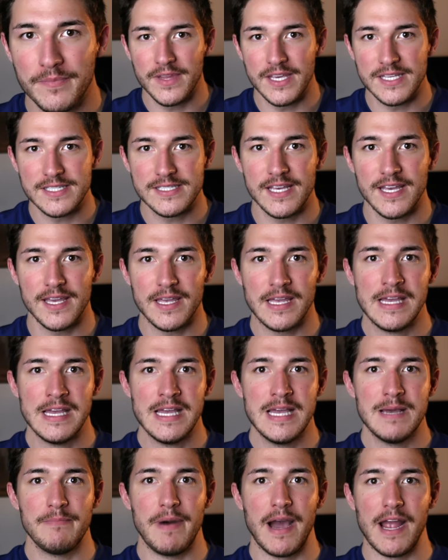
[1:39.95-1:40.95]
They say
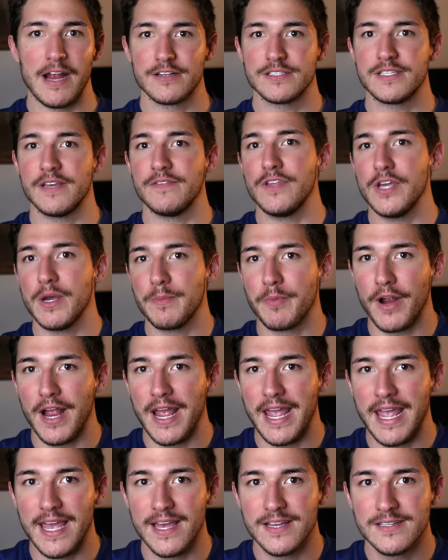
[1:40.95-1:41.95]
buyers have the upper
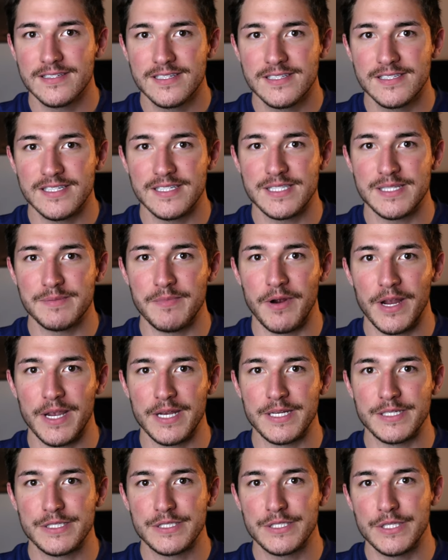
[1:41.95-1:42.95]
hand since the
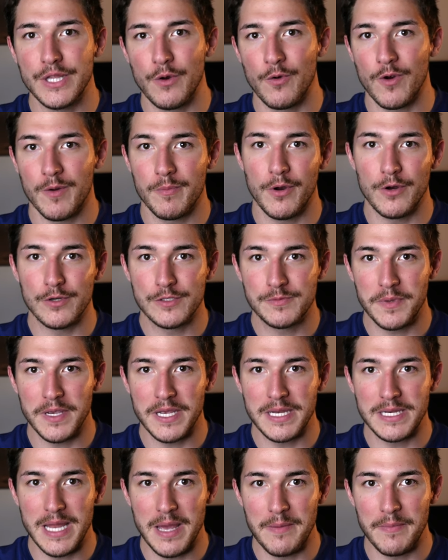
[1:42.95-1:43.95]
market is slower
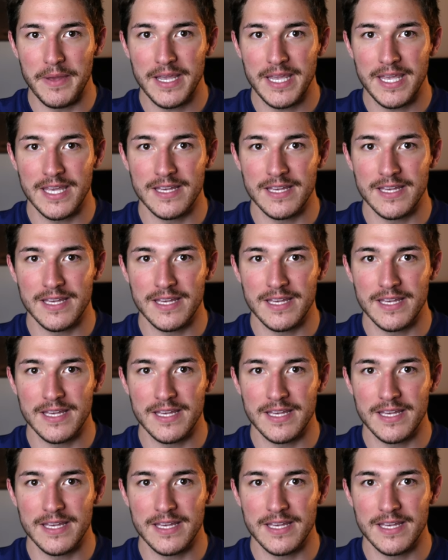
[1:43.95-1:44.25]
post-pandemic,